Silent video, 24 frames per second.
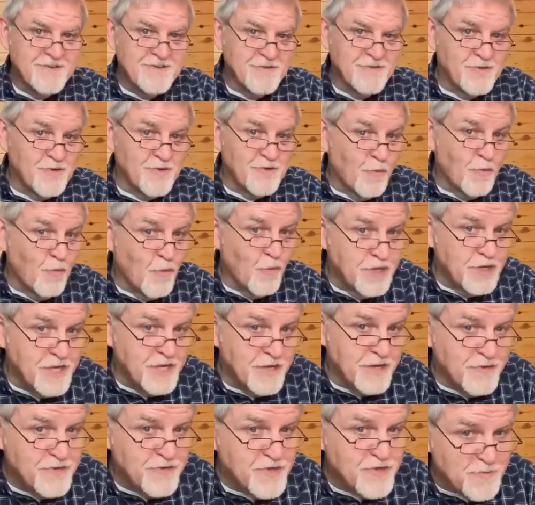the
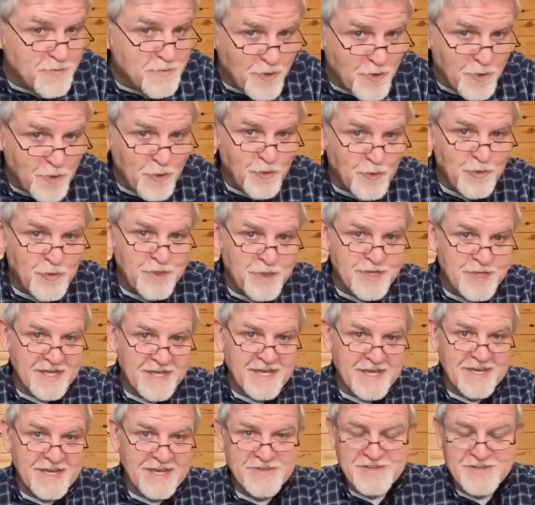wooden spoon
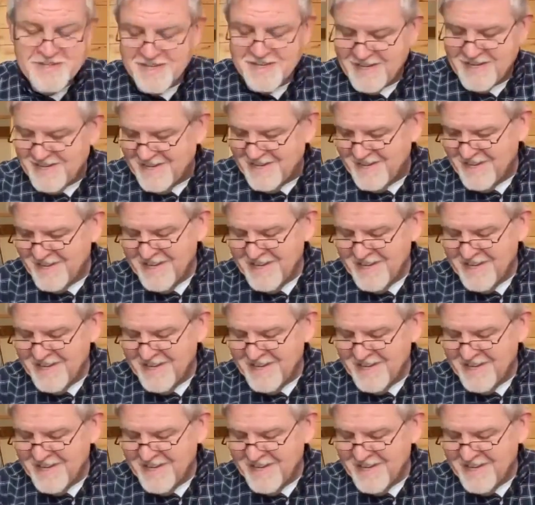and uh,